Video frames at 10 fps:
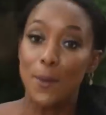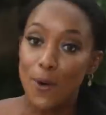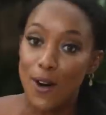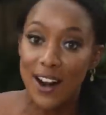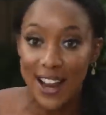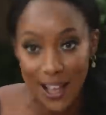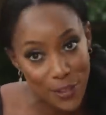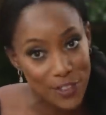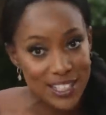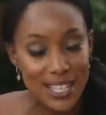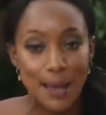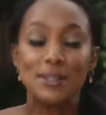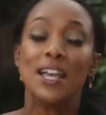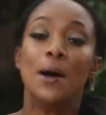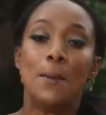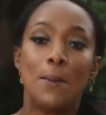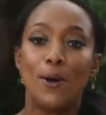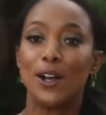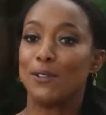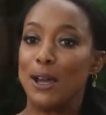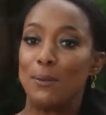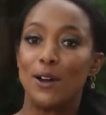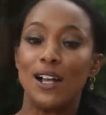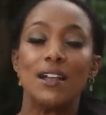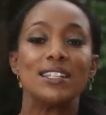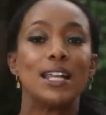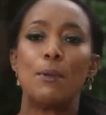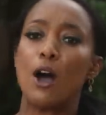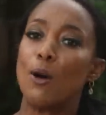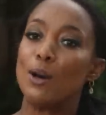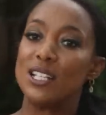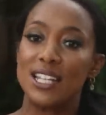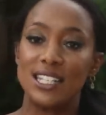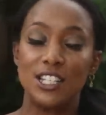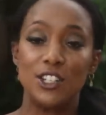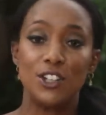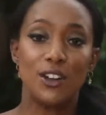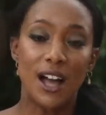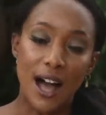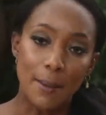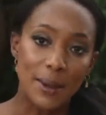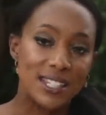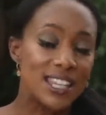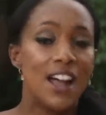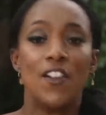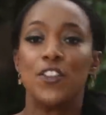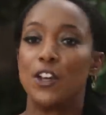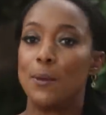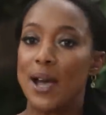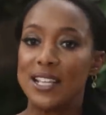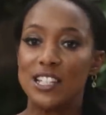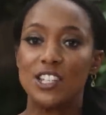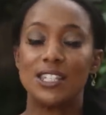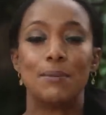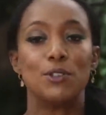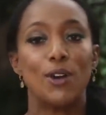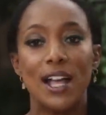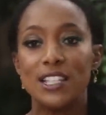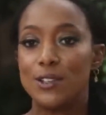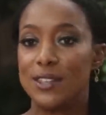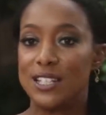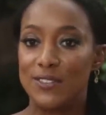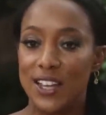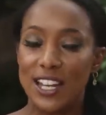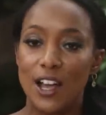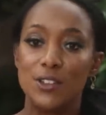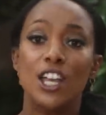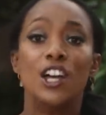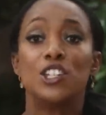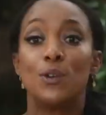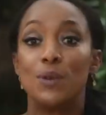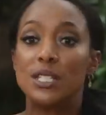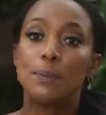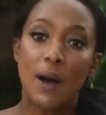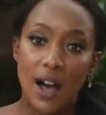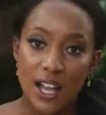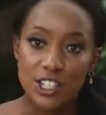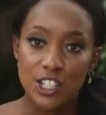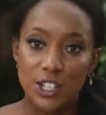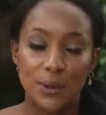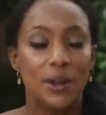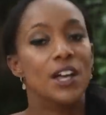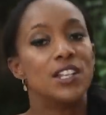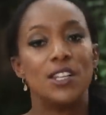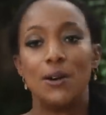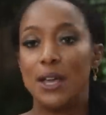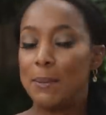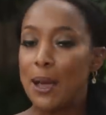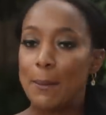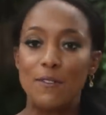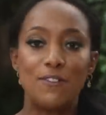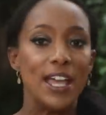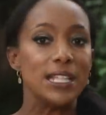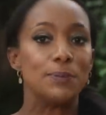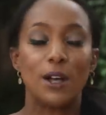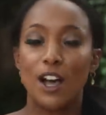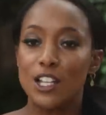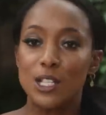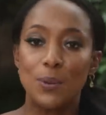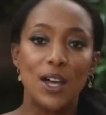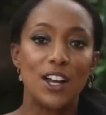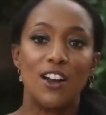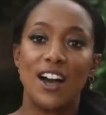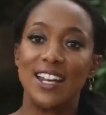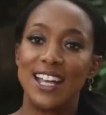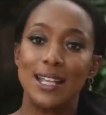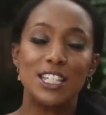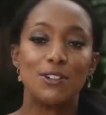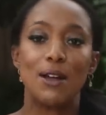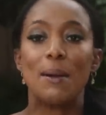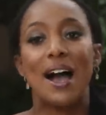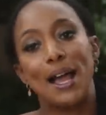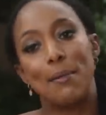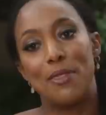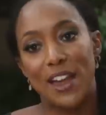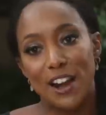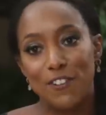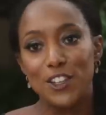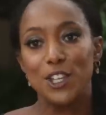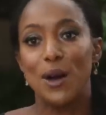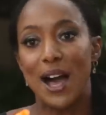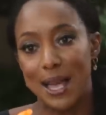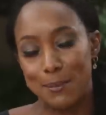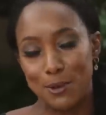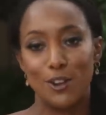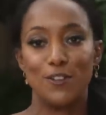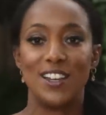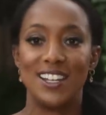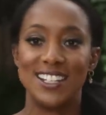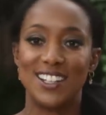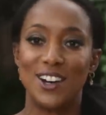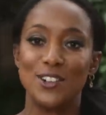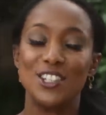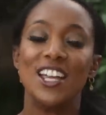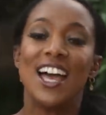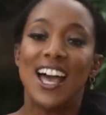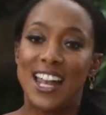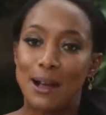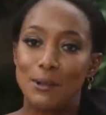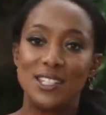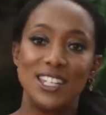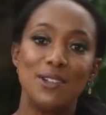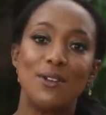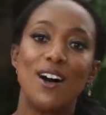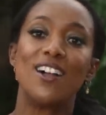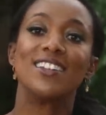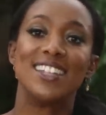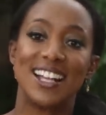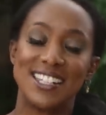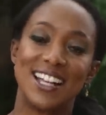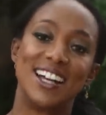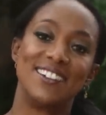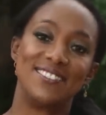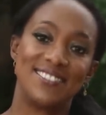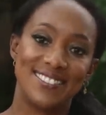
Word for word: more healthy tips, more great workouts, and I'm always listening to your comments, to your messages, and I'm trying to do these videos to respond to you. So hit me up on Facebook, on Twitter, on Instagram. I am there for you. I am your fitness coach, and I will see you all next time.